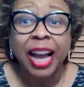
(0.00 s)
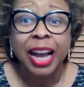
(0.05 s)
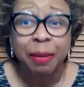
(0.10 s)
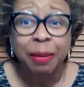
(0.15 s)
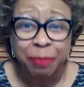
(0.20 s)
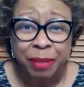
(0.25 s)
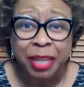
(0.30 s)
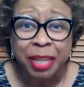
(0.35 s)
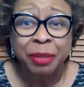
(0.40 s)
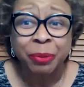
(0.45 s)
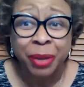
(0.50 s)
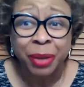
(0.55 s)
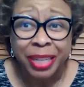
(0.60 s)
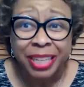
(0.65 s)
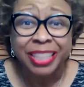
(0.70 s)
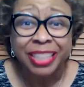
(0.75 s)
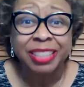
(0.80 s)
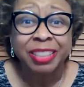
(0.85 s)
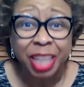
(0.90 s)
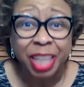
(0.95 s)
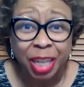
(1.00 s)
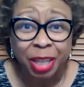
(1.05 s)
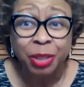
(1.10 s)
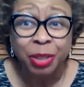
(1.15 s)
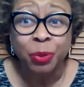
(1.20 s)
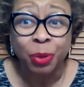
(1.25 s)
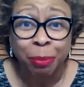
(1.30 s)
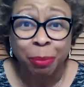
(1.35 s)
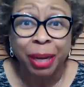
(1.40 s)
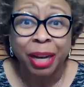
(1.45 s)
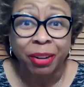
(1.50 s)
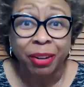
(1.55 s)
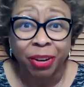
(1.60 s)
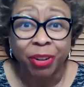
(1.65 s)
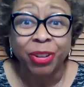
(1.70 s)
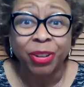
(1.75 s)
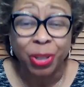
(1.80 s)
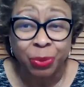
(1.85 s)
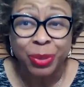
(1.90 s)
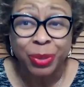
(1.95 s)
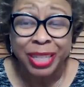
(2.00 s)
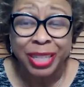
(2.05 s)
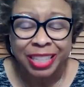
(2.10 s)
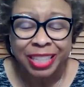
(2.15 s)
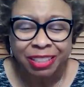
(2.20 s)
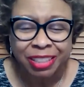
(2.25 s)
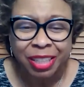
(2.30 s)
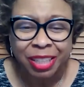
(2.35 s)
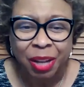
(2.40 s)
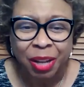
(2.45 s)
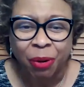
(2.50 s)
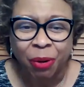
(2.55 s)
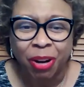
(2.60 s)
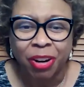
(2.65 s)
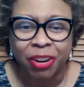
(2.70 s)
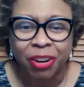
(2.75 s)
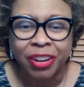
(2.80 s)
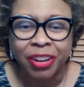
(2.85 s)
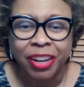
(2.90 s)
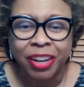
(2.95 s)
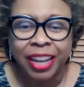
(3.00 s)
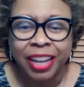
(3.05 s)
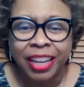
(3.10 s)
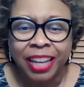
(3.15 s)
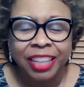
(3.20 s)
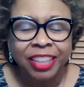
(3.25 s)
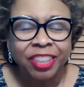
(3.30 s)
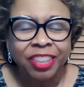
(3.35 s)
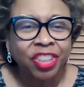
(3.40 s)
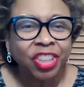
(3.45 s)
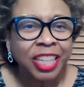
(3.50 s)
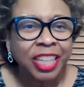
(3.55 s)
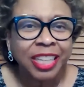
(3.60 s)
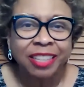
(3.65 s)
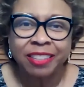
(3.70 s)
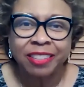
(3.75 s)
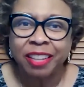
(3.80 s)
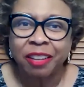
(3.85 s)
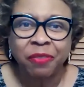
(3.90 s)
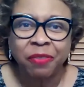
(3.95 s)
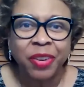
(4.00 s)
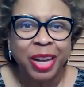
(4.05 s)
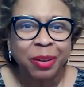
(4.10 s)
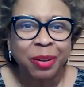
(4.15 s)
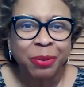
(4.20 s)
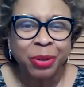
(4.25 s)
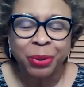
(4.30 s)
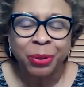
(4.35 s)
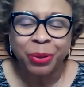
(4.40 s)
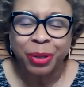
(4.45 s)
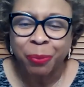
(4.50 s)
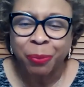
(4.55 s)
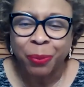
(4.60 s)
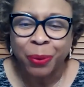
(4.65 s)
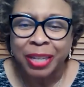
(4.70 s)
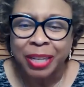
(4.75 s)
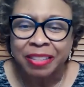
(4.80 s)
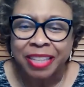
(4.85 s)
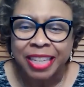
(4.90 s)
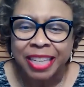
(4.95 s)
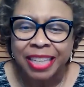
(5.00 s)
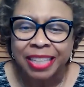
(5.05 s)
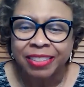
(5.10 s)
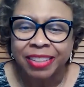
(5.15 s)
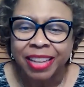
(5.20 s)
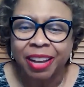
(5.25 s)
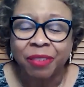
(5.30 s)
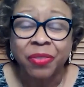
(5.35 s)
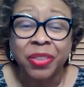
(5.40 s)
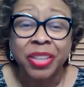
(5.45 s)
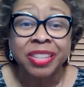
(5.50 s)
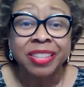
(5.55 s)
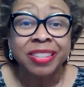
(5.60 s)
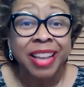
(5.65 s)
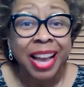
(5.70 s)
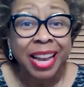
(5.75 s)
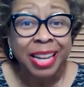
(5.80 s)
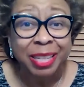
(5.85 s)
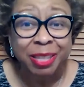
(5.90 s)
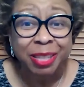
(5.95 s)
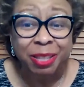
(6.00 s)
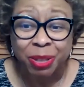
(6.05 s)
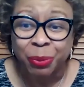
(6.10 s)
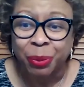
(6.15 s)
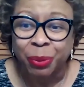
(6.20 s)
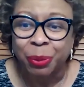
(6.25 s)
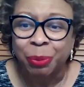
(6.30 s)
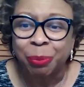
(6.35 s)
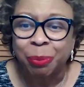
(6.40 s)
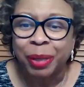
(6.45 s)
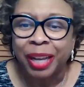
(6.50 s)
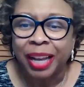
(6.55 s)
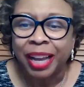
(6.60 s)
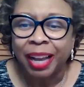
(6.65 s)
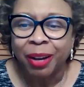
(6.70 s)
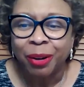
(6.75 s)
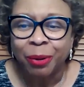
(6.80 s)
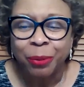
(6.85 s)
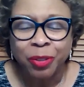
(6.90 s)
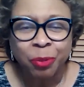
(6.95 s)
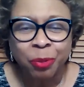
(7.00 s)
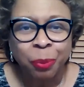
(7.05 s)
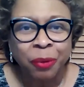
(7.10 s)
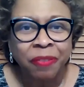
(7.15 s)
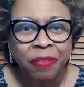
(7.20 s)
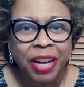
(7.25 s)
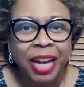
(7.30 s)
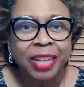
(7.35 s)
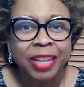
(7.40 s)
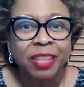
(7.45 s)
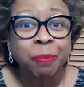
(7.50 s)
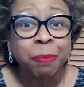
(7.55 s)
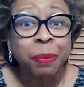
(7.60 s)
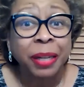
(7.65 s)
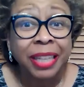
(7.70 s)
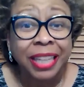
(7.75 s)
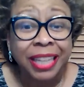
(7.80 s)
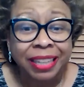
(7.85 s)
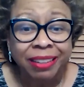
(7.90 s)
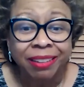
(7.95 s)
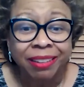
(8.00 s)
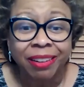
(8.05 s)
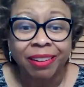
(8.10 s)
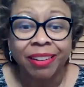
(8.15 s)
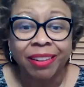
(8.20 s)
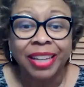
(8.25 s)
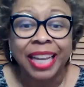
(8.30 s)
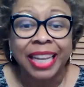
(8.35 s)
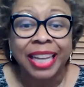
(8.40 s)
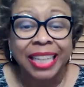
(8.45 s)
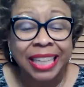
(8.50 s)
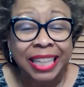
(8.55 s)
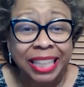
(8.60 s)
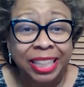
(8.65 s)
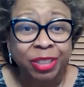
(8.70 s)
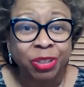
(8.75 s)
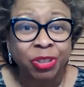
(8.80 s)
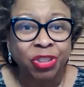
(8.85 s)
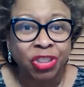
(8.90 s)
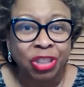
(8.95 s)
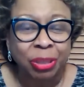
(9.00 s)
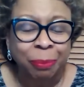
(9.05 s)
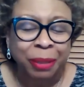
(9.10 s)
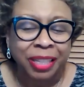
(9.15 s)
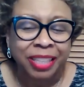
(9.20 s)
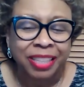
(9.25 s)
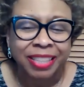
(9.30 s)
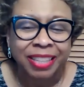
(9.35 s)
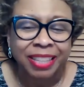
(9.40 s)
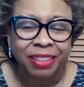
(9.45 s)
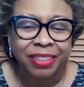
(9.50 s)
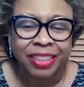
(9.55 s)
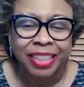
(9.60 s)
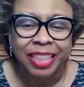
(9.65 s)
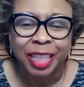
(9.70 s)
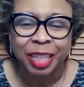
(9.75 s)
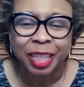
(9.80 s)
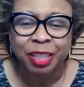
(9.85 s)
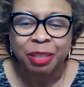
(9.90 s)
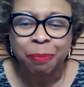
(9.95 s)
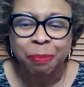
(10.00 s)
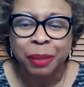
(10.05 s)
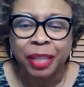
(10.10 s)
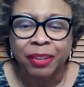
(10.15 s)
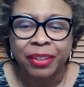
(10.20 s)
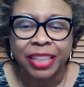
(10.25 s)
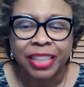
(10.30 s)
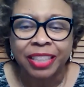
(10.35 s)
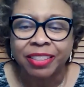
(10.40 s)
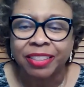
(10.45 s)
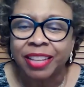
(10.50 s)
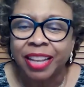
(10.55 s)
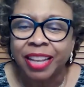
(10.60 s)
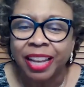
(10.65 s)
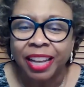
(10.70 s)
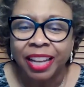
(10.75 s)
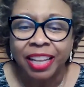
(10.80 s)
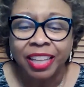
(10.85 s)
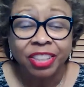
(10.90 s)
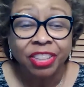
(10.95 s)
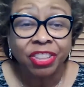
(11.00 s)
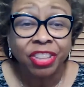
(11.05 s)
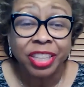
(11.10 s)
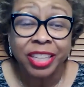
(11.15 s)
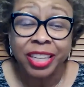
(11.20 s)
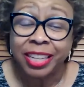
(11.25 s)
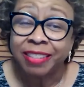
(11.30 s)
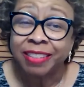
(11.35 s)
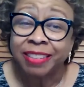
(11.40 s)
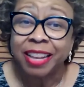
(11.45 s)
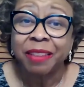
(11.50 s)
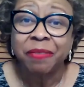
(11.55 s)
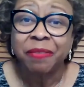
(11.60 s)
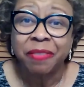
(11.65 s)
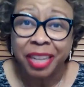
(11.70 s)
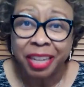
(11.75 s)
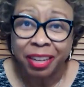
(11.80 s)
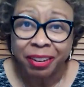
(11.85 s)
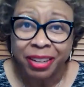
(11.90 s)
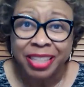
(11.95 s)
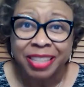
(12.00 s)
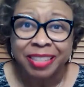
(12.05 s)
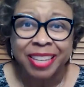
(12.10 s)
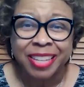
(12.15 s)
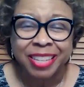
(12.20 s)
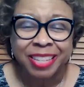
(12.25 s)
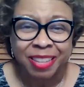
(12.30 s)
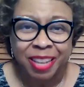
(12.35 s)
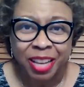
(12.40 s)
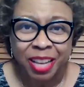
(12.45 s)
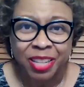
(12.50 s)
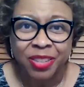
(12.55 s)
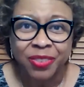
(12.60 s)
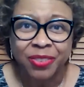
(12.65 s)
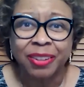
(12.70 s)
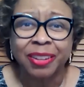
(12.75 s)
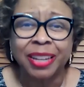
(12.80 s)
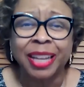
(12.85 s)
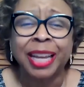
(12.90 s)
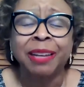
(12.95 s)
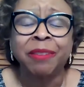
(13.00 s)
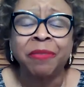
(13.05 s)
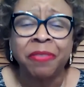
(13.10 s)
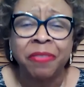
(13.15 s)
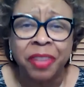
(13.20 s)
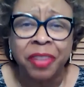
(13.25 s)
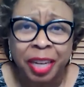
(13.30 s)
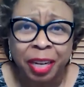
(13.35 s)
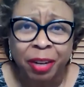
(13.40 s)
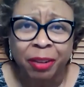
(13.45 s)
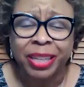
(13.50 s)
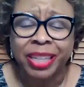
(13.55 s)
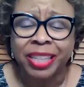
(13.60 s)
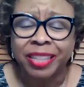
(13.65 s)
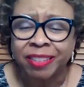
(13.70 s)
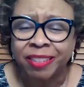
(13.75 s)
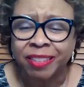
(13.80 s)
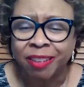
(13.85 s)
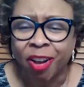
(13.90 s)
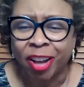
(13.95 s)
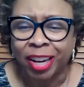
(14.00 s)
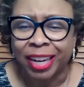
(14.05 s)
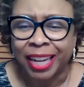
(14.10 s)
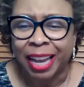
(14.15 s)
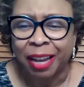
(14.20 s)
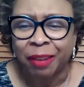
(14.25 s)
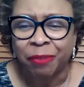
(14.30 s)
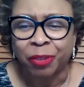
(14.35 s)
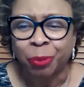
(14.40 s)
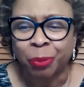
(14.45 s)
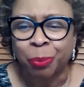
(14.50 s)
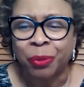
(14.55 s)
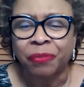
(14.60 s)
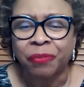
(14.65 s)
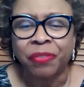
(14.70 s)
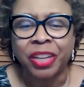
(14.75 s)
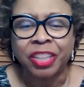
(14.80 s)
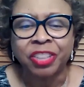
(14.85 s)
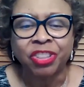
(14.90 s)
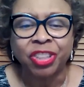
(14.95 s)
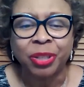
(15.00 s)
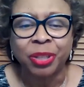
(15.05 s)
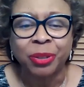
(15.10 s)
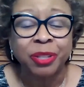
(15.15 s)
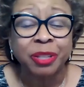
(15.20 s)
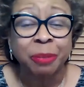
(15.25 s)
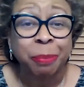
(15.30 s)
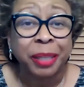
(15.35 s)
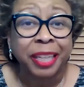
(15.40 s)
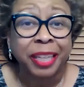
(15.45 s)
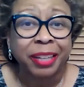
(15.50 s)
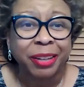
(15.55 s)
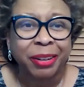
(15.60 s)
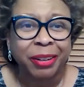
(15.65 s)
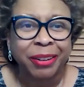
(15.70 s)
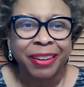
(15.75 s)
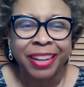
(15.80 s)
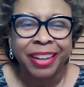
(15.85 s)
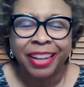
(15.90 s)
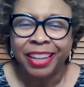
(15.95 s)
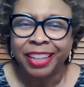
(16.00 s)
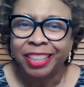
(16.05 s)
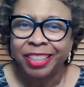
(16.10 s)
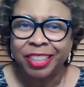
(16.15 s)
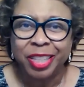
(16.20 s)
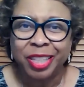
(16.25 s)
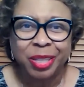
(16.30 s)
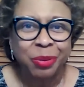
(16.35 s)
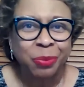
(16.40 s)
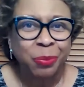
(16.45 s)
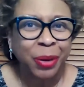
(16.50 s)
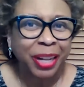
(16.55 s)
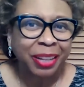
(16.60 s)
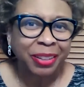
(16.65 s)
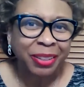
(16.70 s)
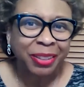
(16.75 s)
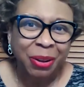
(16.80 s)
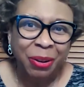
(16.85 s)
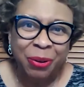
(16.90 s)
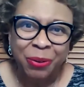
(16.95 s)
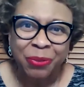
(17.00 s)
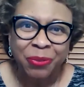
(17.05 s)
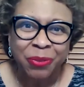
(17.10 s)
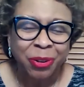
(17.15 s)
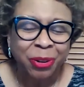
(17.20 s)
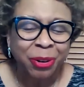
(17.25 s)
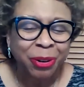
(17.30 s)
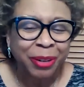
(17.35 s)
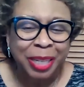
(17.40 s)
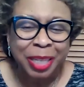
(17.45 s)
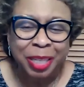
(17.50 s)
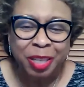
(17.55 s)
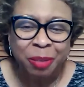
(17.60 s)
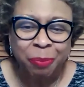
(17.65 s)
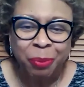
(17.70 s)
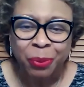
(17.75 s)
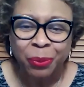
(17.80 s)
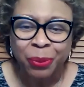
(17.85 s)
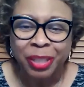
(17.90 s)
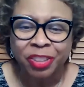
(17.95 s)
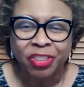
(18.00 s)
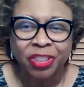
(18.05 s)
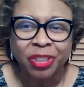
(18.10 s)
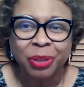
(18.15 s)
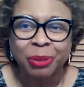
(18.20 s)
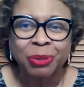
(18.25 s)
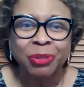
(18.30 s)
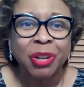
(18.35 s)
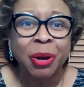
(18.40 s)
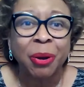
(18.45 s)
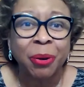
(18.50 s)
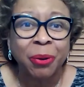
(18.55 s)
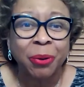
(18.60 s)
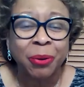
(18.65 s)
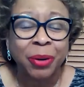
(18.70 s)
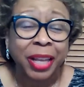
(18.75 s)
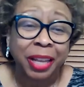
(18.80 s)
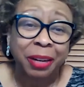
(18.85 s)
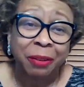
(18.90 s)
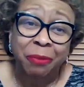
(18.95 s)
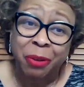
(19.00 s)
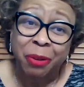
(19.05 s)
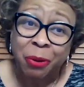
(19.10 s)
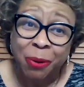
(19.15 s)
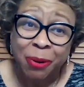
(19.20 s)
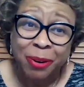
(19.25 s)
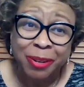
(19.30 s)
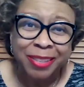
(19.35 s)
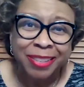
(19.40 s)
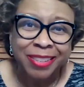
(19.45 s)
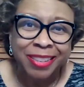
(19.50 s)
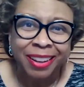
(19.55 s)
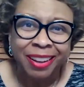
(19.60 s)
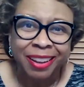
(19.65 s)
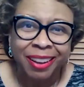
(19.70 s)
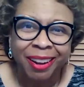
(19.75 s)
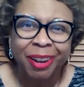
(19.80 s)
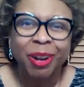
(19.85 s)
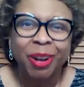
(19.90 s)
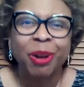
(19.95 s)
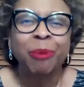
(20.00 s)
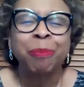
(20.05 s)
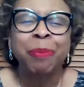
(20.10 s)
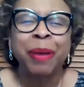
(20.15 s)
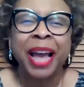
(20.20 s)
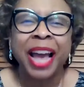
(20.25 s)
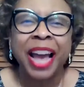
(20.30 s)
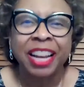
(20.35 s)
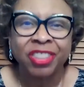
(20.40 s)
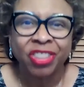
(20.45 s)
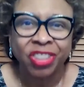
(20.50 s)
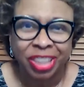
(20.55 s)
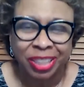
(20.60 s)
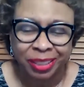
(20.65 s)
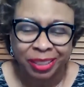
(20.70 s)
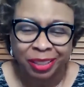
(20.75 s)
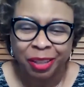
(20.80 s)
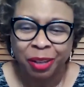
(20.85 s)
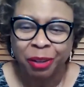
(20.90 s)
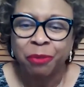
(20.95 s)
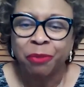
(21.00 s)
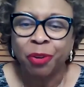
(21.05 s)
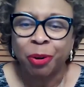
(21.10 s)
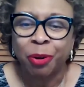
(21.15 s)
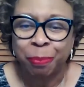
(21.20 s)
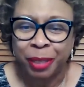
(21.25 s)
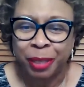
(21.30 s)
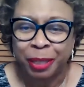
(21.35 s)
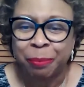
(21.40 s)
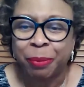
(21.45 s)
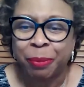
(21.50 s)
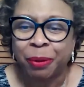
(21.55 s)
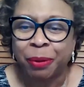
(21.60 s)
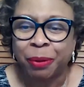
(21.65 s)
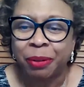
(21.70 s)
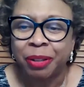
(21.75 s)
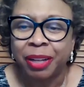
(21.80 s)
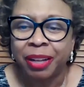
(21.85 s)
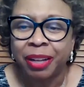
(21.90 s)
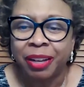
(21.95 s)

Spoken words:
I'm getting ready to tell you about her. You need to know her. She is the founder and president of the Sias Group, which provides political and leadership consulting experience. She is a very successful and very sought after professional speaker. She's well known for her inspirational tone and, of course, her passion for people.